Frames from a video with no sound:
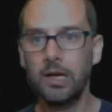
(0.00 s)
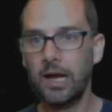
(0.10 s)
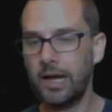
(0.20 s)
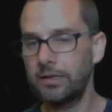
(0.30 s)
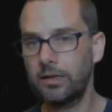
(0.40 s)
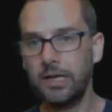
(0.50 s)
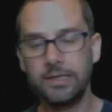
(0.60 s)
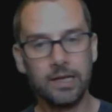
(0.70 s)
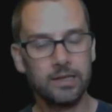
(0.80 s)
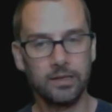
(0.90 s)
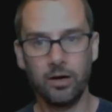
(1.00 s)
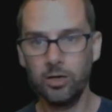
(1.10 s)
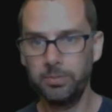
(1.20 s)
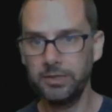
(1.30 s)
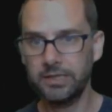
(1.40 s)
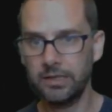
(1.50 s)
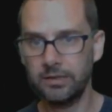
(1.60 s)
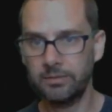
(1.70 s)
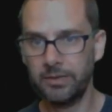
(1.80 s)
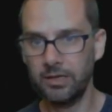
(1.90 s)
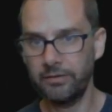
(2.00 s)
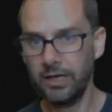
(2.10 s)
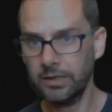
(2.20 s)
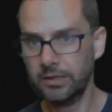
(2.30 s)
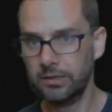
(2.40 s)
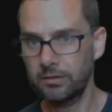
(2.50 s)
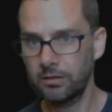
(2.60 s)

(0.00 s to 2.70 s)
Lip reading: And it takes an open sentence p of x,